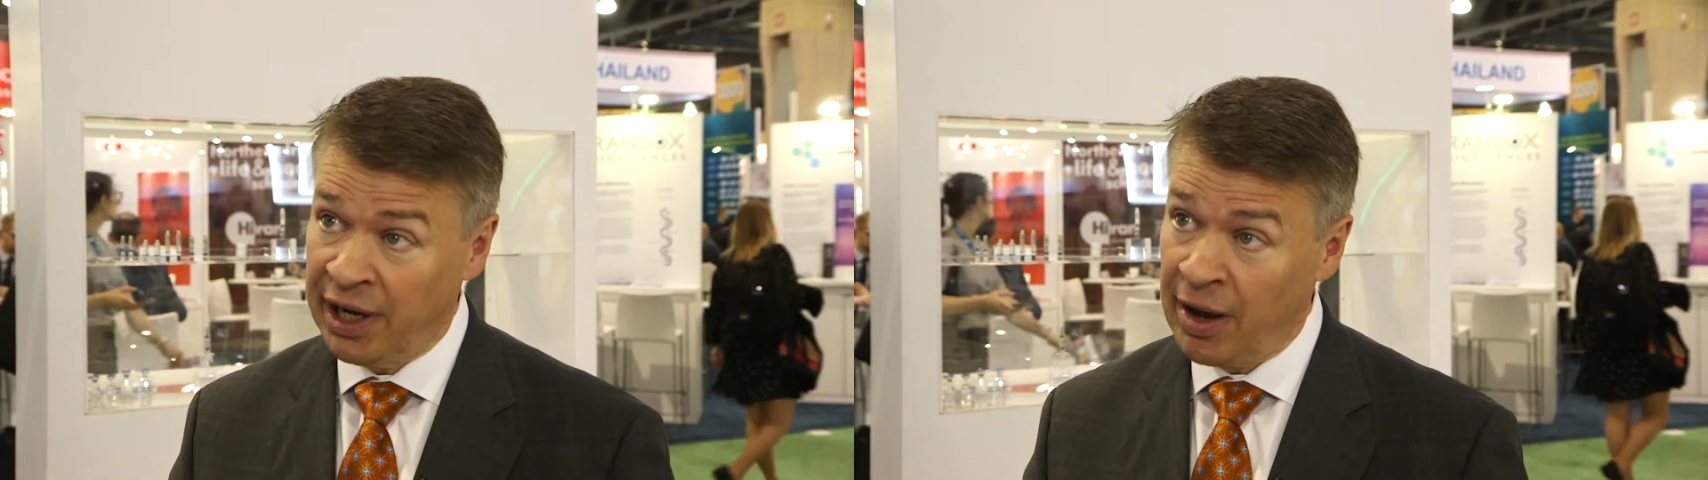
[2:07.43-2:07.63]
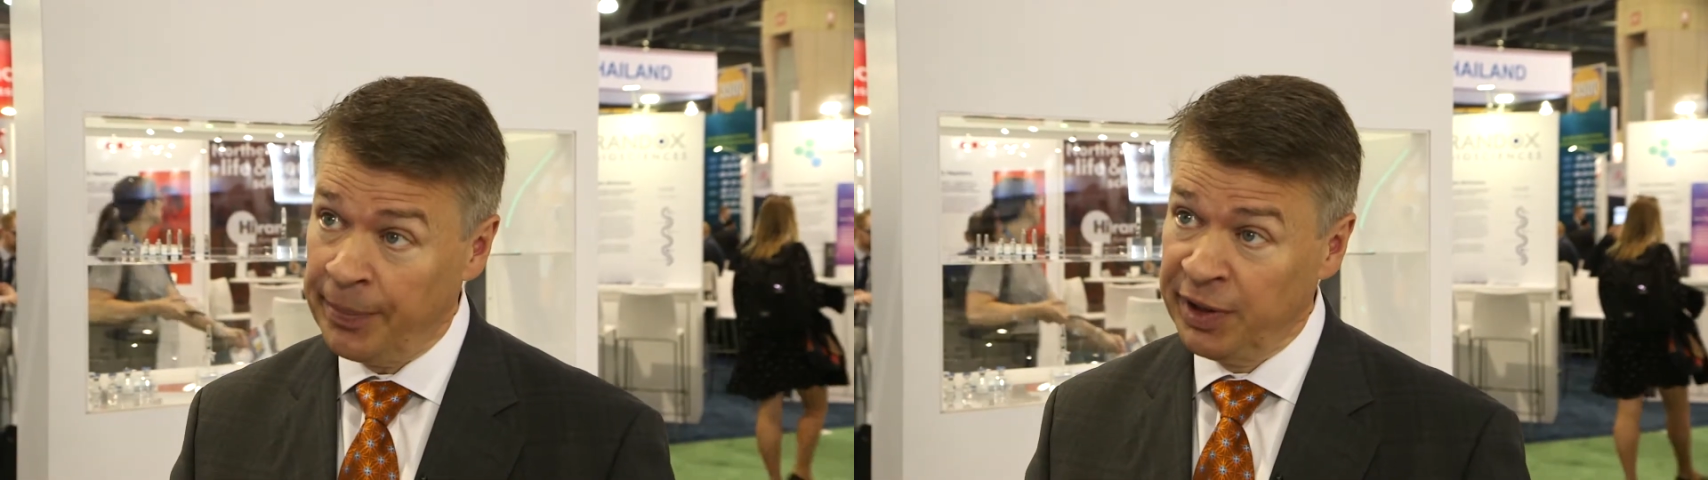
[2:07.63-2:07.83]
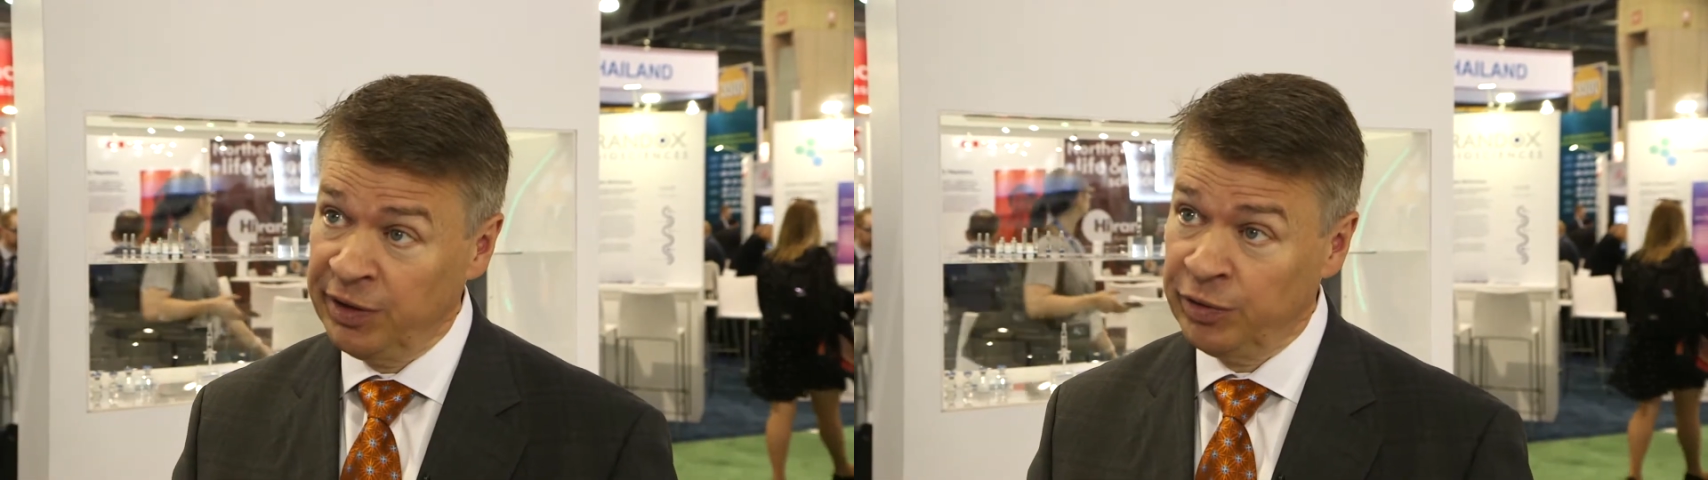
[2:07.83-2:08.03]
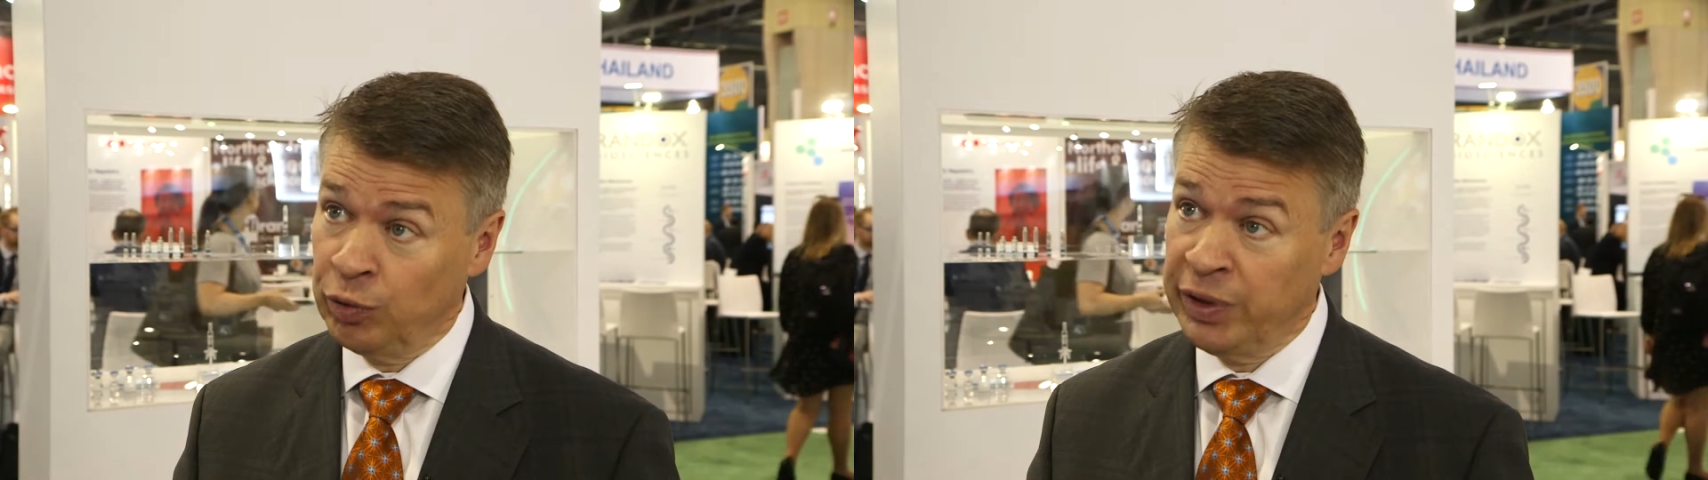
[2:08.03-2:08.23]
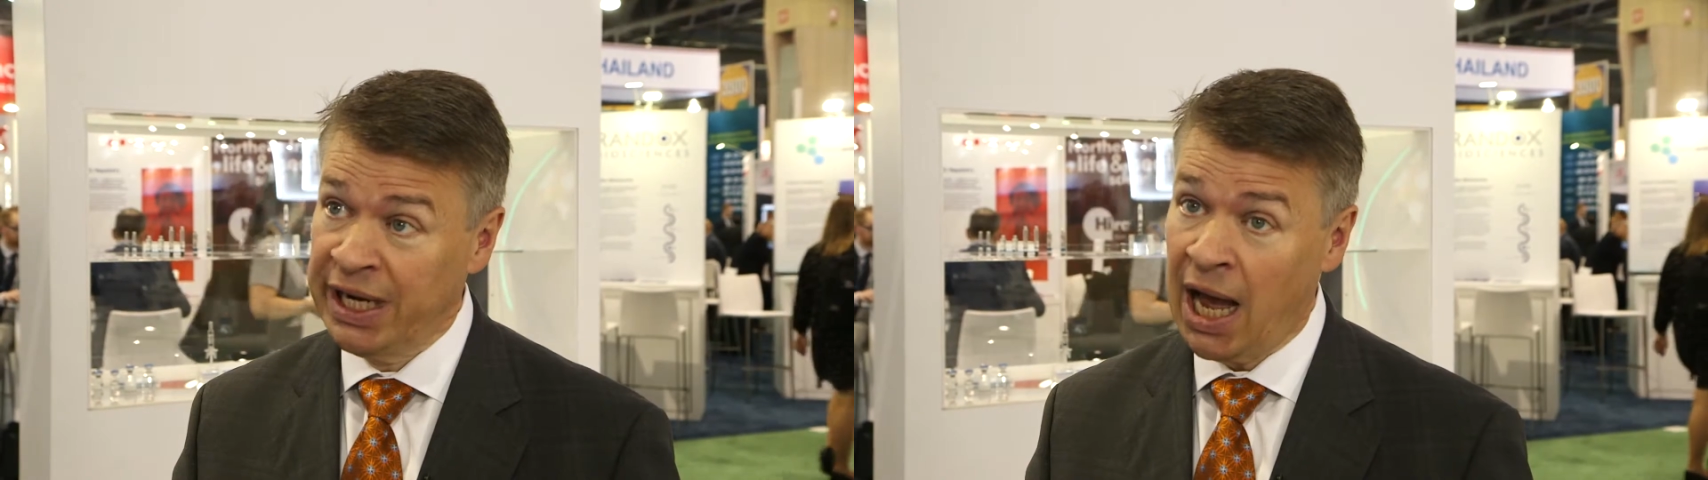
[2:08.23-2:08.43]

companies who need a